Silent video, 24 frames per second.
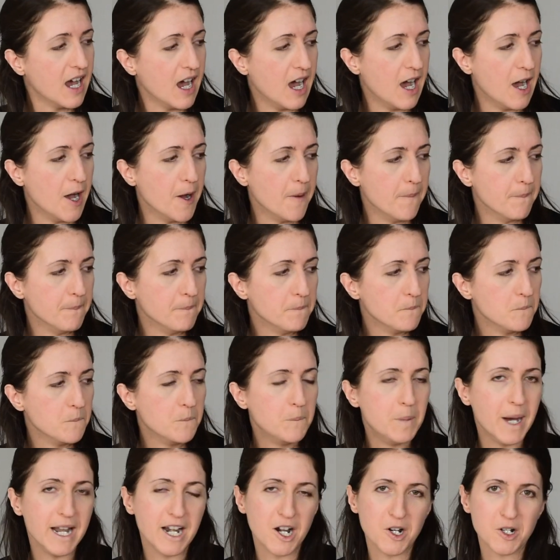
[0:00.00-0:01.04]

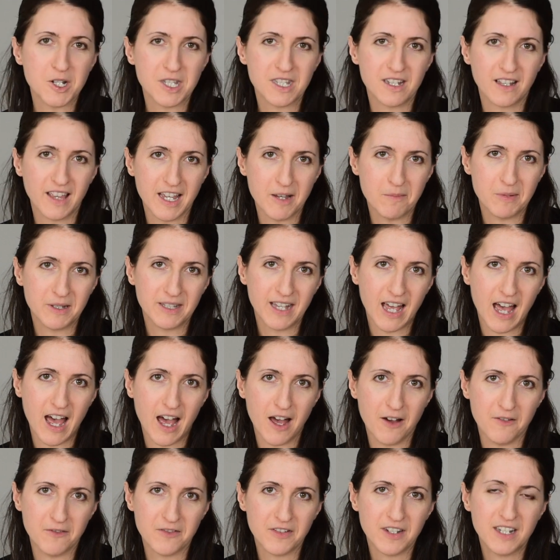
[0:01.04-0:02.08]
but are still able to
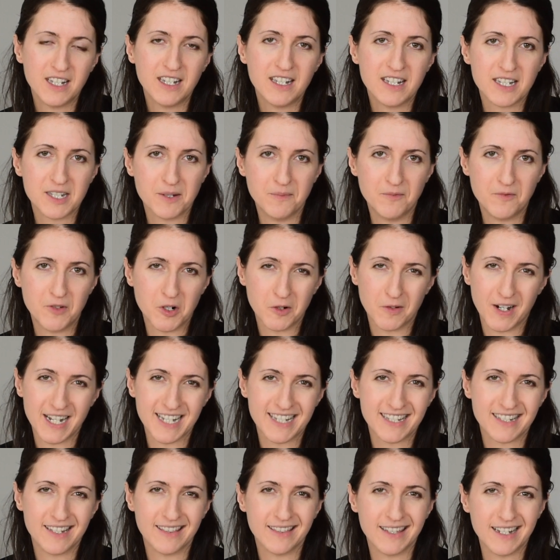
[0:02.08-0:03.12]
have some
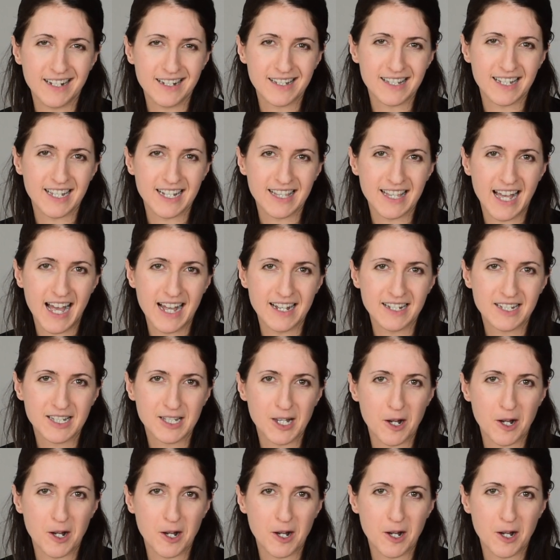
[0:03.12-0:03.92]
footrests and things like that.